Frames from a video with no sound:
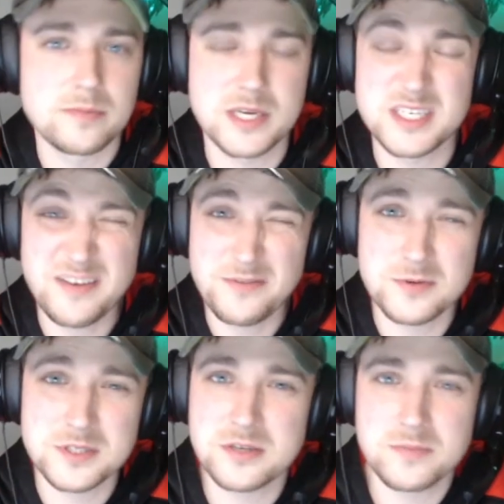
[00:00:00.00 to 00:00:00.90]
because
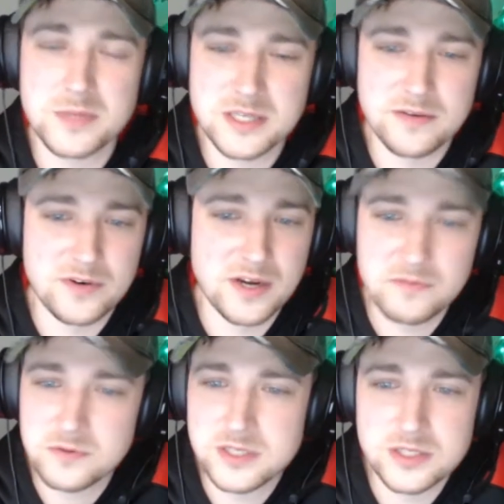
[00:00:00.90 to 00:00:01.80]
everyone's could be different.
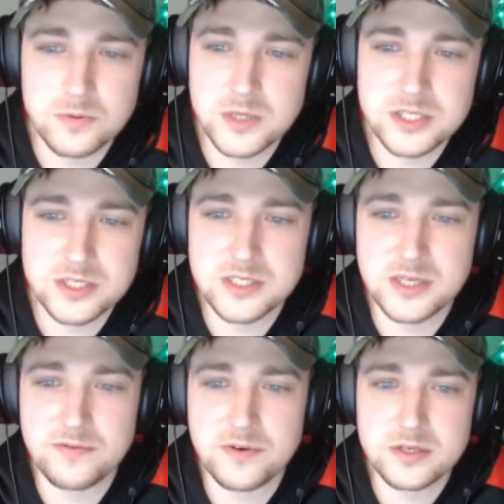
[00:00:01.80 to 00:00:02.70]
Everyone's situation's
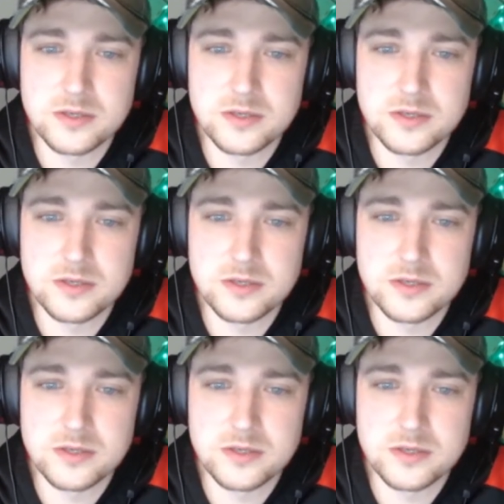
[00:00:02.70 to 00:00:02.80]
different.